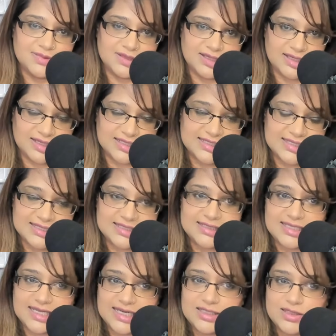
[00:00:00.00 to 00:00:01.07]

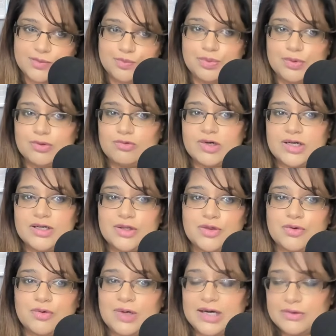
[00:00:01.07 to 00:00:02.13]
sustained bull run
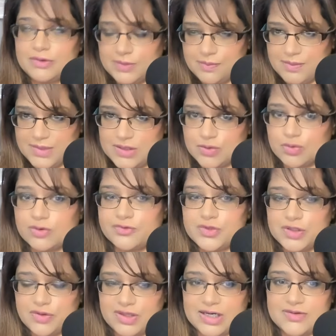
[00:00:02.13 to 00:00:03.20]
throughout the middle of
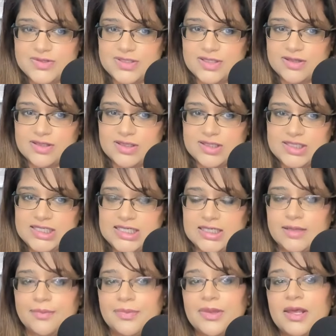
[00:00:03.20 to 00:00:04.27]
2013.
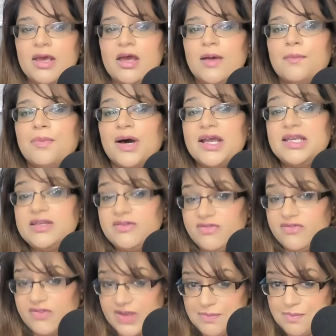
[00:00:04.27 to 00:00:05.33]
By
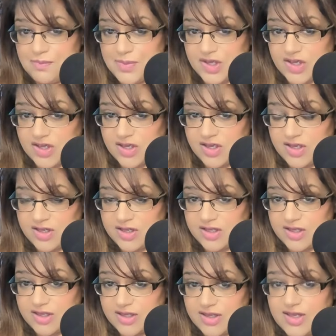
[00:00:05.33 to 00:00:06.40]
November,
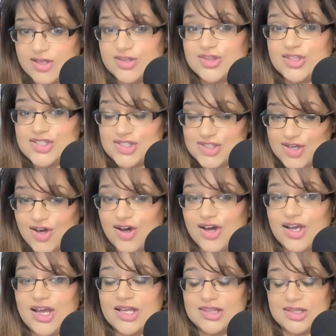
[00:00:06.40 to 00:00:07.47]

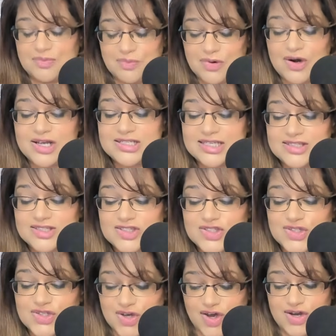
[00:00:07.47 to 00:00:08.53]
the price had
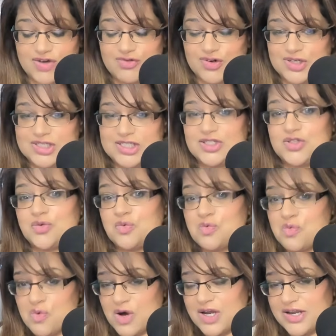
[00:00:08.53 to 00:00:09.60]
skyrocketed to
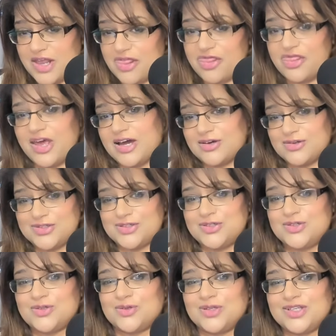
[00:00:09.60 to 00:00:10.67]

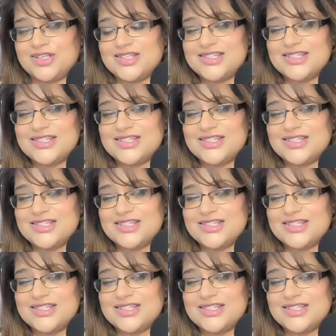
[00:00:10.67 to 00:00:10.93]
$1,000.